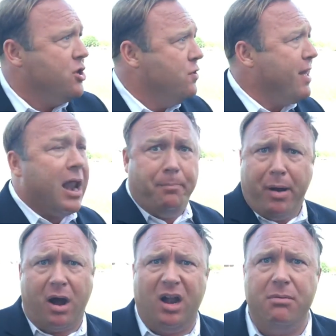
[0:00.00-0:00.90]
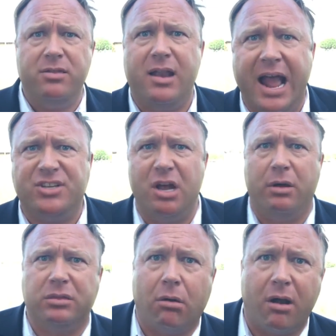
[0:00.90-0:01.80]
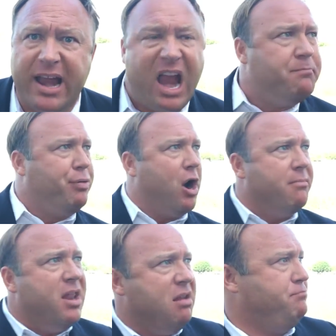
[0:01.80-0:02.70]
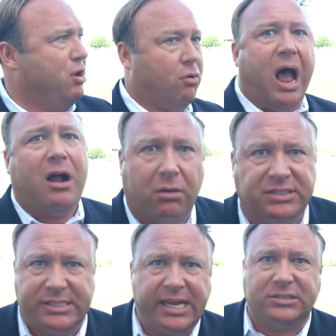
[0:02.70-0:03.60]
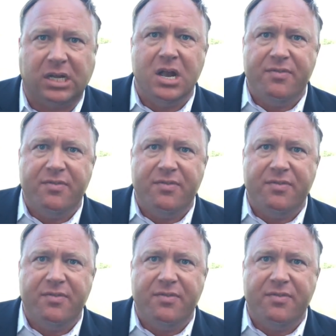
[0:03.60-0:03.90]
You've got a parliament that has no authority and permanent bureaucracies